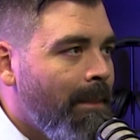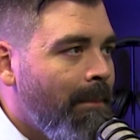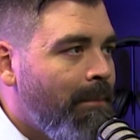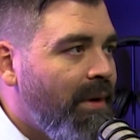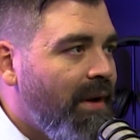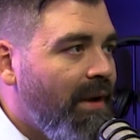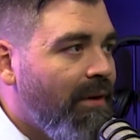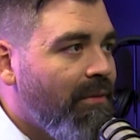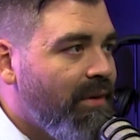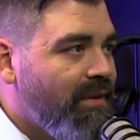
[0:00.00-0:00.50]

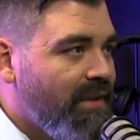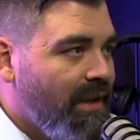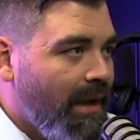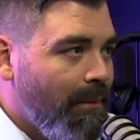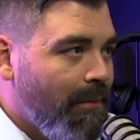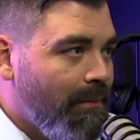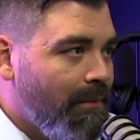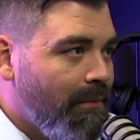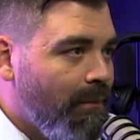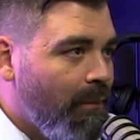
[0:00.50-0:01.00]
But every
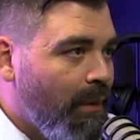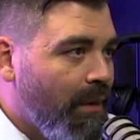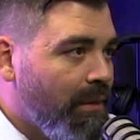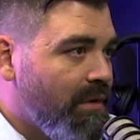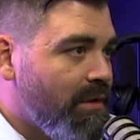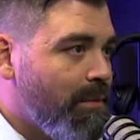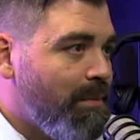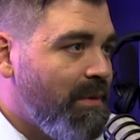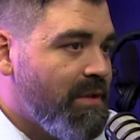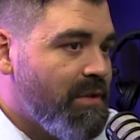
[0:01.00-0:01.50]
time, whether
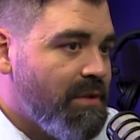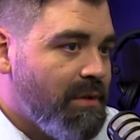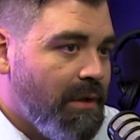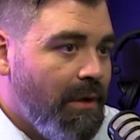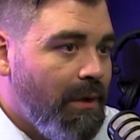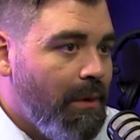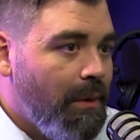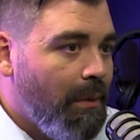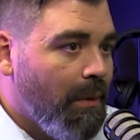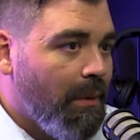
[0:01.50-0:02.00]
it's been
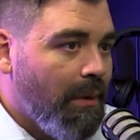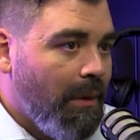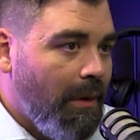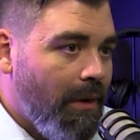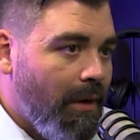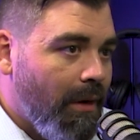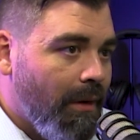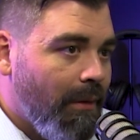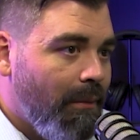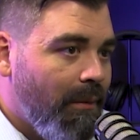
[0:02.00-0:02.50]
slow or
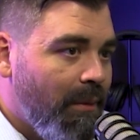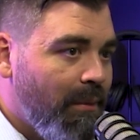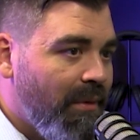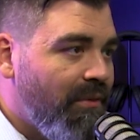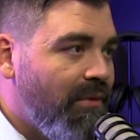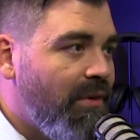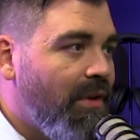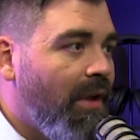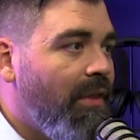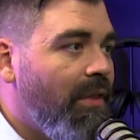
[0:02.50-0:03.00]
long, when
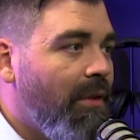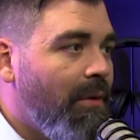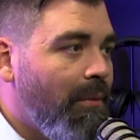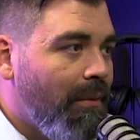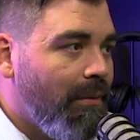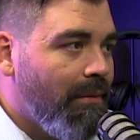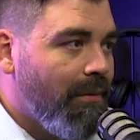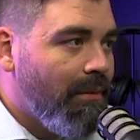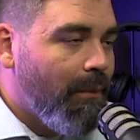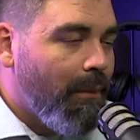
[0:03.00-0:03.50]
we've done the
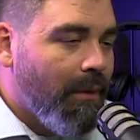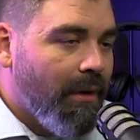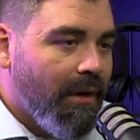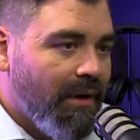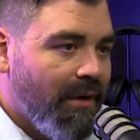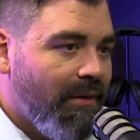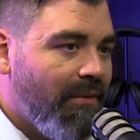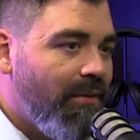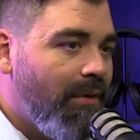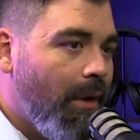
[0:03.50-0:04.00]

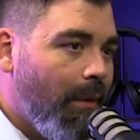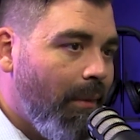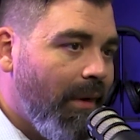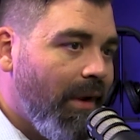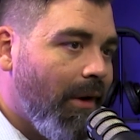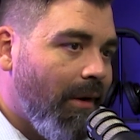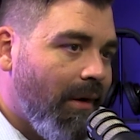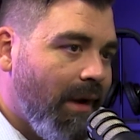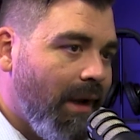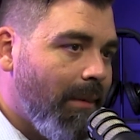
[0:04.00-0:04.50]
work of
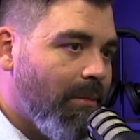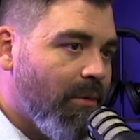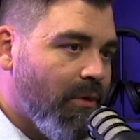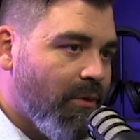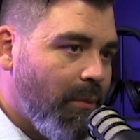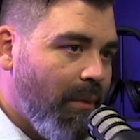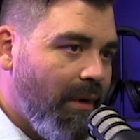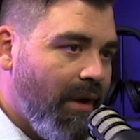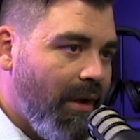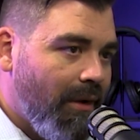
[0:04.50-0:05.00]
knowing our
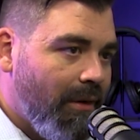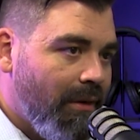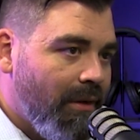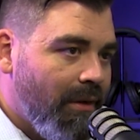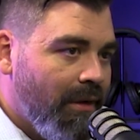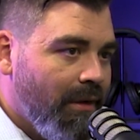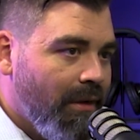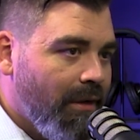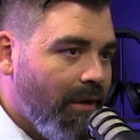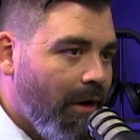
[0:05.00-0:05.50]
neighbors well,
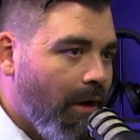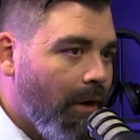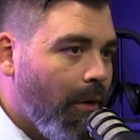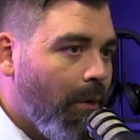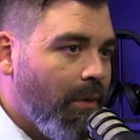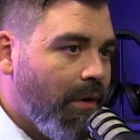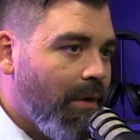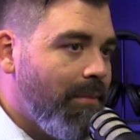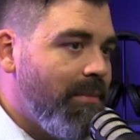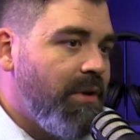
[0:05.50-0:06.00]
our
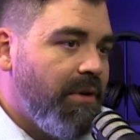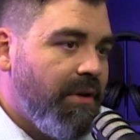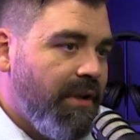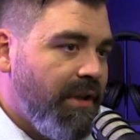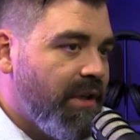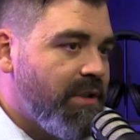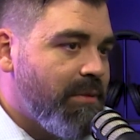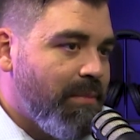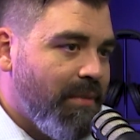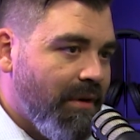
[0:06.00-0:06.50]
whole
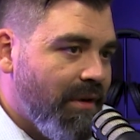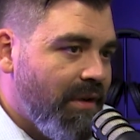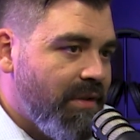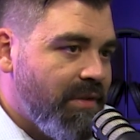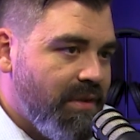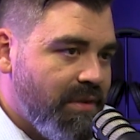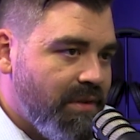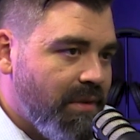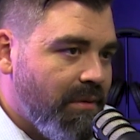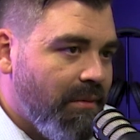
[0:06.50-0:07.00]
community
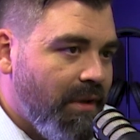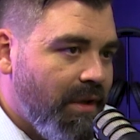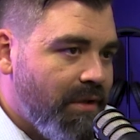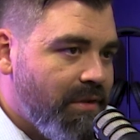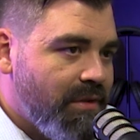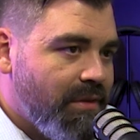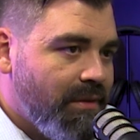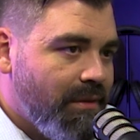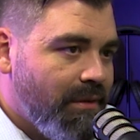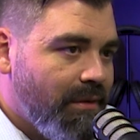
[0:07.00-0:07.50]
experience is
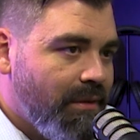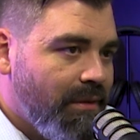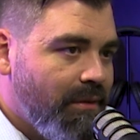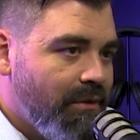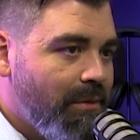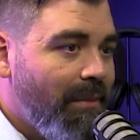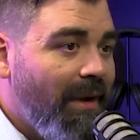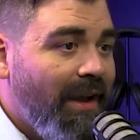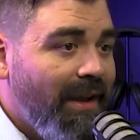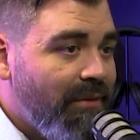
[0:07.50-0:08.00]
enriched.
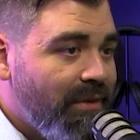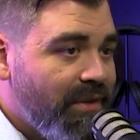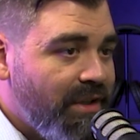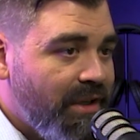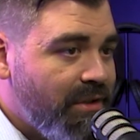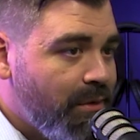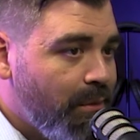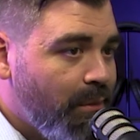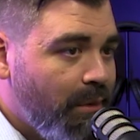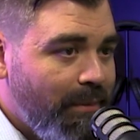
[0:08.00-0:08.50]
So my
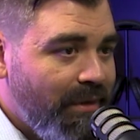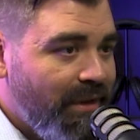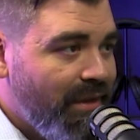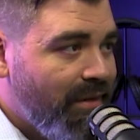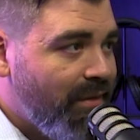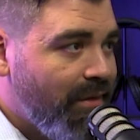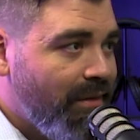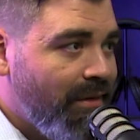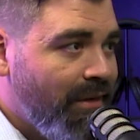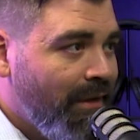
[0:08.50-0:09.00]
invitation would be
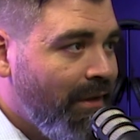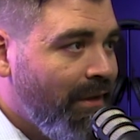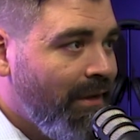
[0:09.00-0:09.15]
to